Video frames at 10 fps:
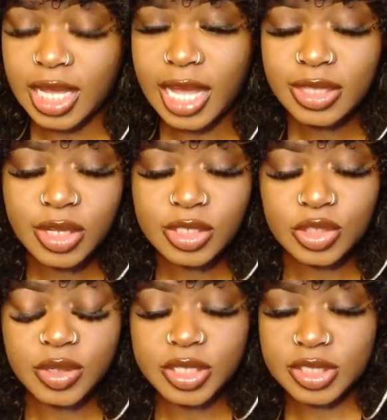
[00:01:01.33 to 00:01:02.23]
I thought
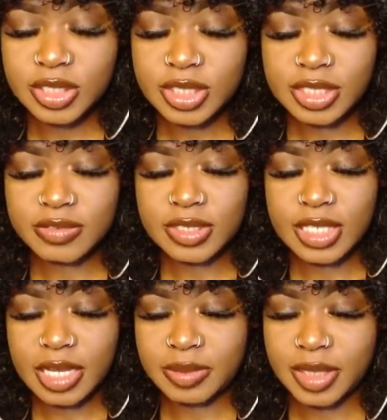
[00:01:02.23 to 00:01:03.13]
you hurt yourself
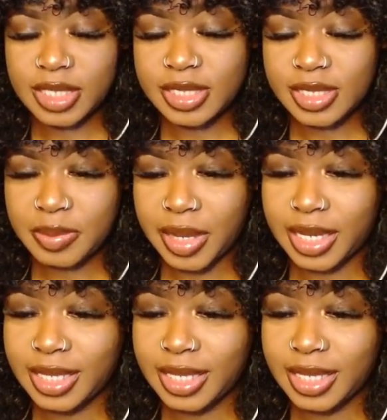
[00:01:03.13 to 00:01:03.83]
today because somebody